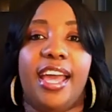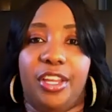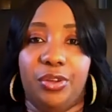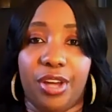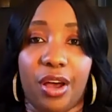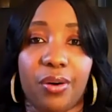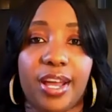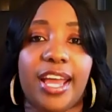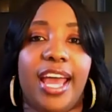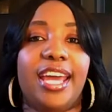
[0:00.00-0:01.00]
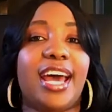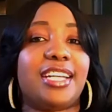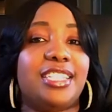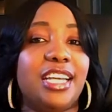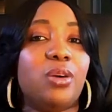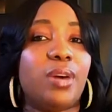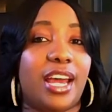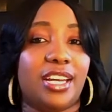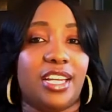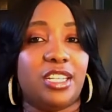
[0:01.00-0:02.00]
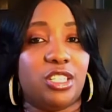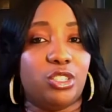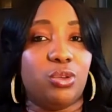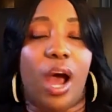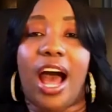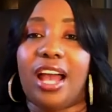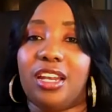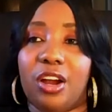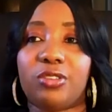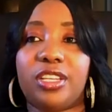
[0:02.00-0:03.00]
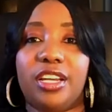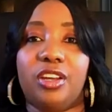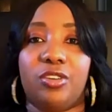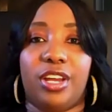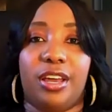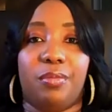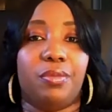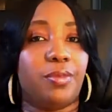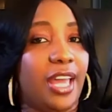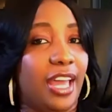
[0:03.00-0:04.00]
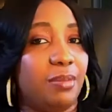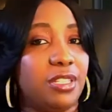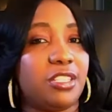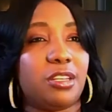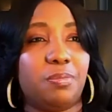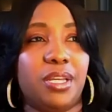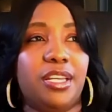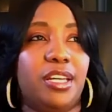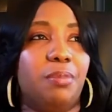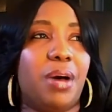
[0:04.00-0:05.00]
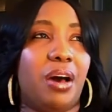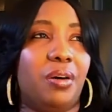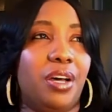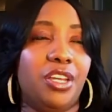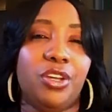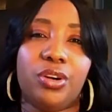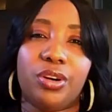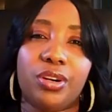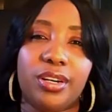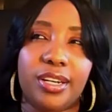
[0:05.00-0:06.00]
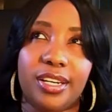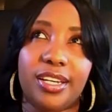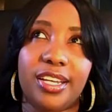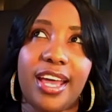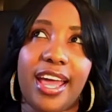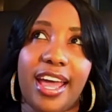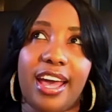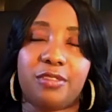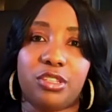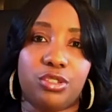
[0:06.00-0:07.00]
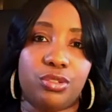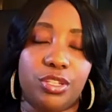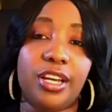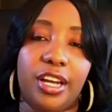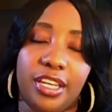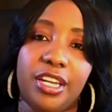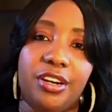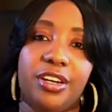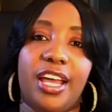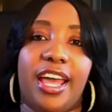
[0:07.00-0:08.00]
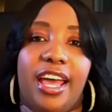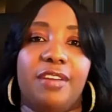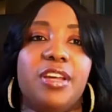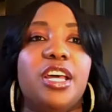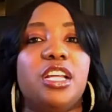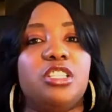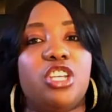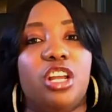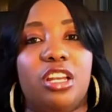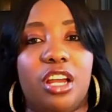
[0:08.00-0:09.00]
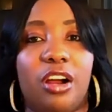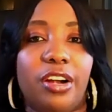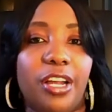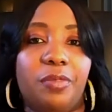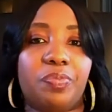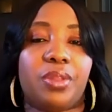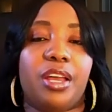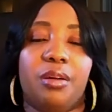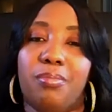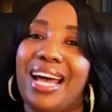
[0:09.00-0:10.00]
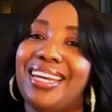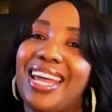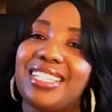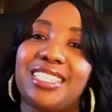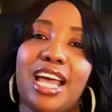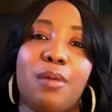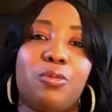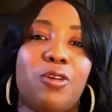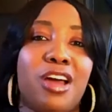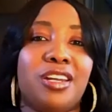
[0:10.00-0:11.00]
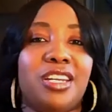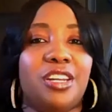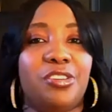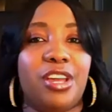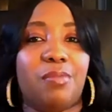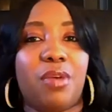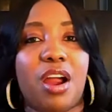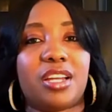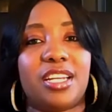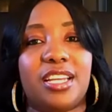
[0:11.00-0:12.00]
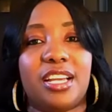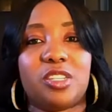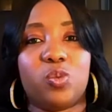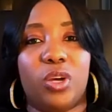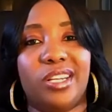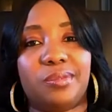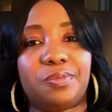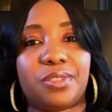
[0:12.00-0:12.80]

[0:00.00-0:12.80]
You know, and I did what I needed to do. I learned the internet game. It took me about a year and a half, to, yeah, a year and a half to learn it. My next time around in internet marketing, guess what?